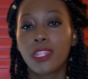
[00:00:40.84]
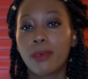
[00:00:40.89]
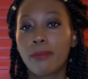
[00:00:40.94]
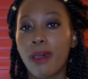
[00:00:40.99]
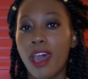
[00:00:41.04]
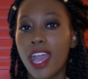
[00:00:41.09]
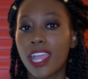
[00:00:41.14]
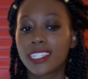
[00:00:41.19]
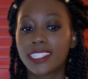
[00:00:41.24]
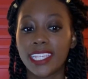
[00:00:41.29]
open the
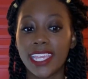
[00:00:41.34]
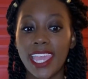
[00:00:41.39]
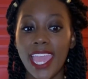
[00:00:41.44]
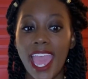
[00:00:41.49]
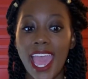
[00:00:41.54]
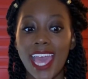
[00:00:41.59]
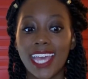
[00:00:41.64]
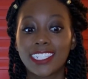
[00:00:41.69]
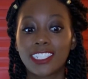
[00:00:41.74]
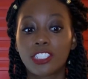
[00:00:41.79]
box, it
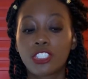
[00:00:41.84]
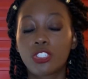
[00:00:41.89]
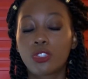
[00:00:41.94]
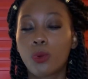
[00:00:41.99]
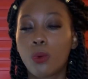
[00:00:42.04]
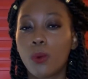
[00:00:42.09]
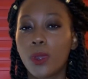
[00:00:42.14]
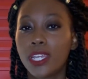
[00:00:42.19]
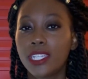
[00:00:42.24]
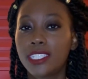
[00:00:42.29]
has
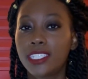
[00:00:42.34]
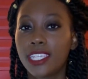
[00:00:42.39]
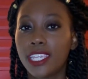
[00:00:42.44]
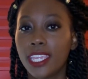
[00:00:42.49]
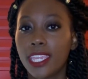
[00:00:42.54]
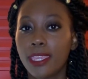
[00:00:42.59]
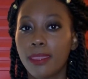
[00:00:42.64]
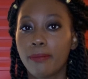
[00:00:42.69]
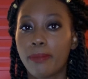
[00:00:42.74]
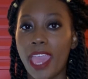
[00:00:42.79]

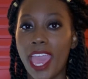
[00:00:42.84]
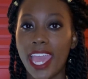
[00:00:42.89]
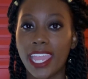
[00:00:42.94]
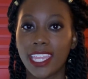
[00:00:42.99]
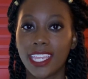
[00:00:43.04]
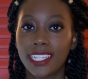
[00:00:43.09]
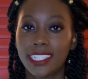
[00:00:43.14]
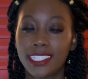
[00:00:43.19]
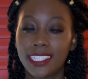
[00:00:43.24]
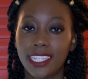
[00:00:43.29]
20
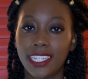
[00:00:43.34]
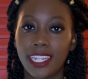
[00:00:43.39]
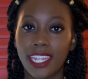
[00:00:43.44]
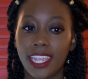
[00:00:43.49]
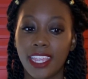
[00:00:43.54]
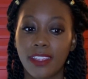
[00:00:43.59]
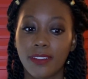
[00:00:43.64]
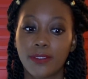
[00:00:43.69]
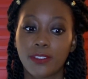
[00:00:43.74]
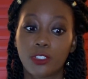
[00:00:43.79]
packets in
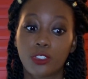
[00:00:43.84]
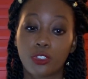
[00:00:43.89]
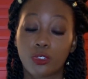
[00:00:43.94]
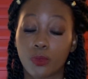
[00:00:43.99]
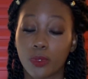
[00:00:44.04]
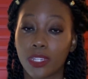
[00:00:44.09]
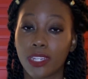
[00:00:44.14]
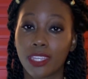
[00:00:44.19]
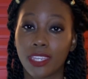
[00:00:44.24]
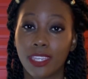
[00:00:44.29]
there, which is
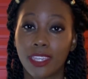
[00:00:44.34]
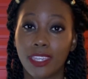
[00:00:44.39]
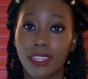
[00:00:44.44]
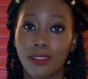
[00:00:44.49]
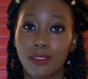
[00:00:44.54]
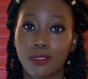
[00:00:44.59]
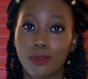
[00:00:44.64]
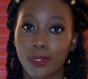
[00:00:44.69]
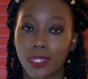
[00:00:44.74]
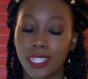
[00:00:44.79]
really
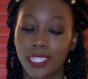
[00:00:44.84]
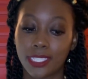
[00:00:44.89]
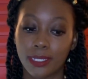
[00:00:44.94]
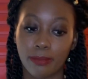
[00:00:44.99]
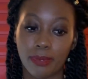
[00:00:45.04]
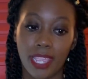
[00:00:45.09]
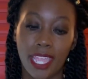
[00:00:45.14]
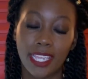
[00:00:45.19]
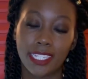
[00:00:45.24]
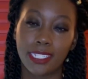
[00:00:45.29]
good. I was really
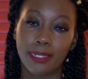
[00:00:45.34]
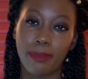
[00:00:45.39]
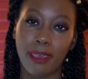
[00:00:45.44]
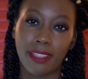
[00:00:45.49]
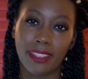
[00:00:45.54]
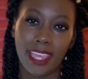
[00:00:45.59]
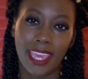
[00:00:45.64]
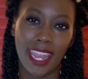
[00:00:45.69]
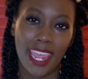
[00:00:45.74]
surprised about